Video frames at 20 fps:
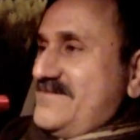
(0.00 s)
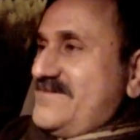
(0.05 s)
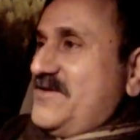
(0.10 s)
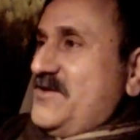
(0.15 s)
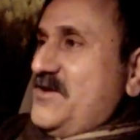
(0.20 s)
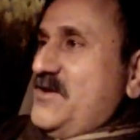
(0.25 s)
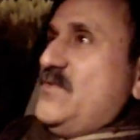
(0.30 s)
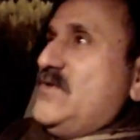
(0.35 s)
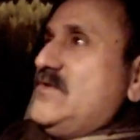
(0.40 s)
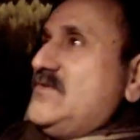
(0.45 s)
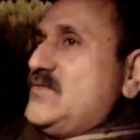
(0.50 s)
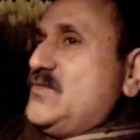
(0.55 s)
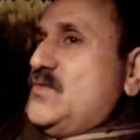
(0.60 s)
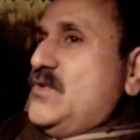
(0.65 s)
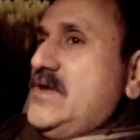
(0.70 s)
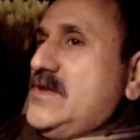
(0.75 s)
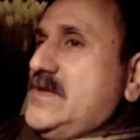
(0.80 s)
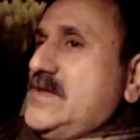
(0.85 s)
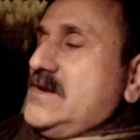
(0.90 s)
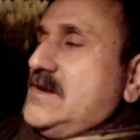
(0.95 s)
So it wasn't
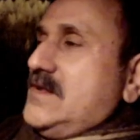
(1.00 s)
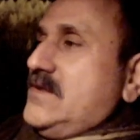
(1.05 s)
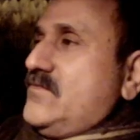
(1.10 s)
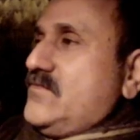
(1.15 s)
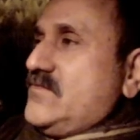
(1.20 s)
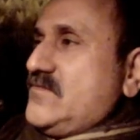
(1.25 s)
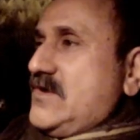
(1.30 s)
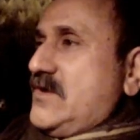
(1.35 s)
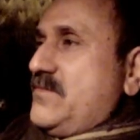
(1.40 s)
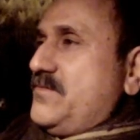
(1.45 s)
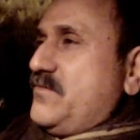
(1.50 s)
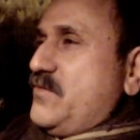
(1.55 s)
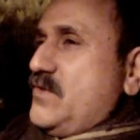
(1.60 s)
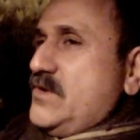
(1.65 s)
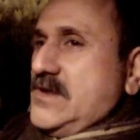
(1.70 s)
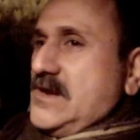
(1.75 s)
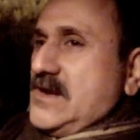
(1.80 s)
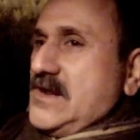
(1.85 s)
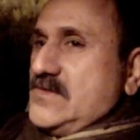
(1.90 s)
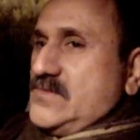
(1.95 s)
working. It stopped
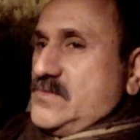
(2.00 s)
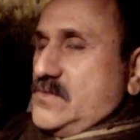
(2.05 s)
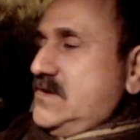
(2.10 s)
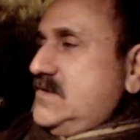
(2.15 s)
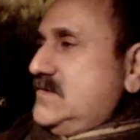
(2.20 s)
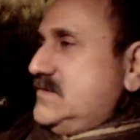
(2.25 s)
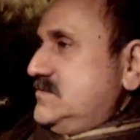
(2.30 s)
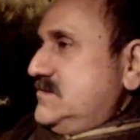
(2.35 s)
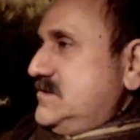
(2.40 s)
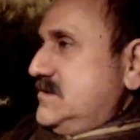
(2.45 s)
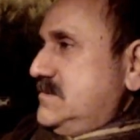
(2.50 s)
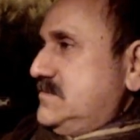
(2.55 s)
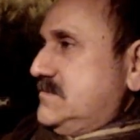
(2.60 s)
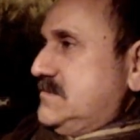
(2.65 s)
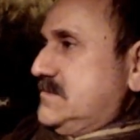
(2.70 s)
working last week sometime.